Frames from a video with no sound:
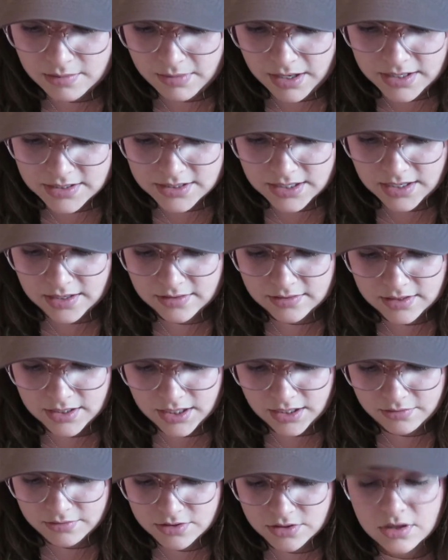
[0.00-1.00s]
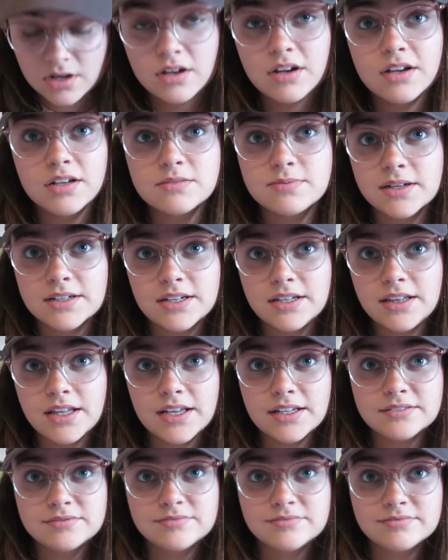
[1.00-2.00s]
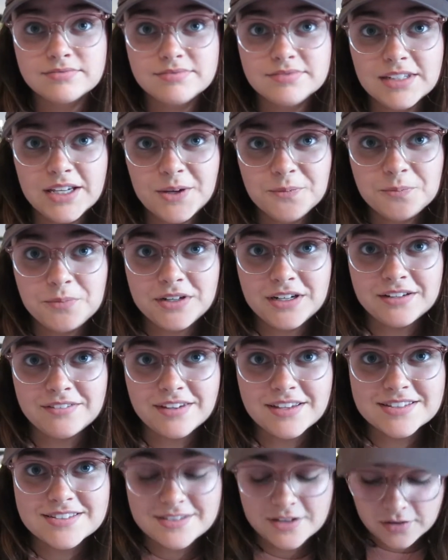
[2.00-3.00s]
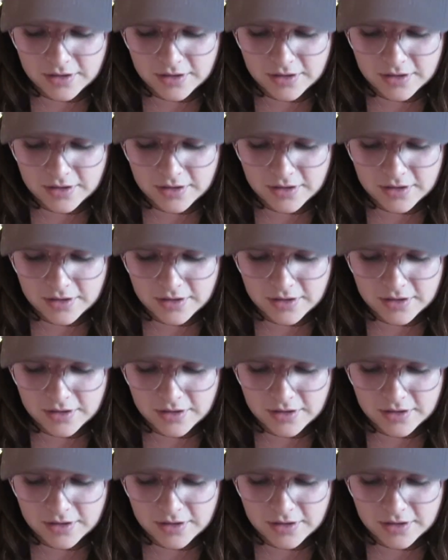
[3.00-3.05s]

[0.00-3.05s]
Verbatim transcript: amazing. I was not expecting that. But anyways,